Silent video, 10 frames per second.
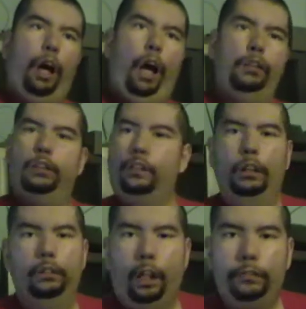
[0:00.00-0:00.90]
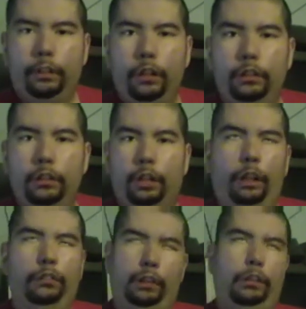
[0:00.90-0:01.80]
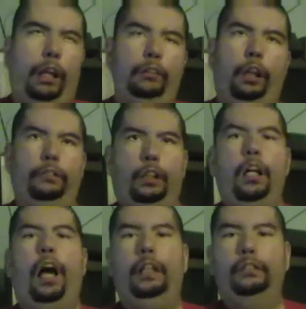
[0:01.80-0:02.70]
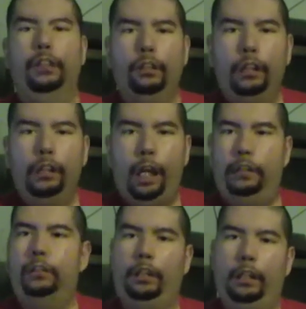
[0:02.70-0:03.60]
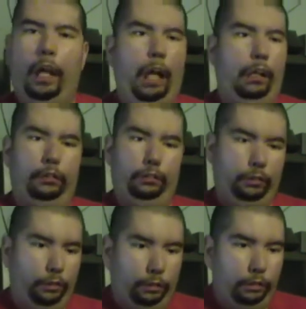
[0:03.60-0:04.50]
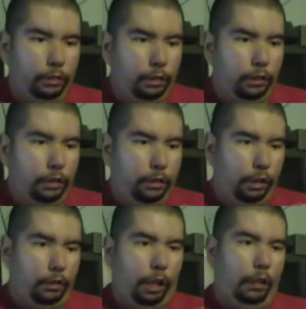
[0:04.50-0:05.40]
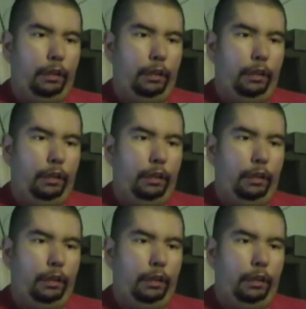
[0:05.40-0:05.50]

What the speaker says: I still loved it. Not loved it. I really liked it. I had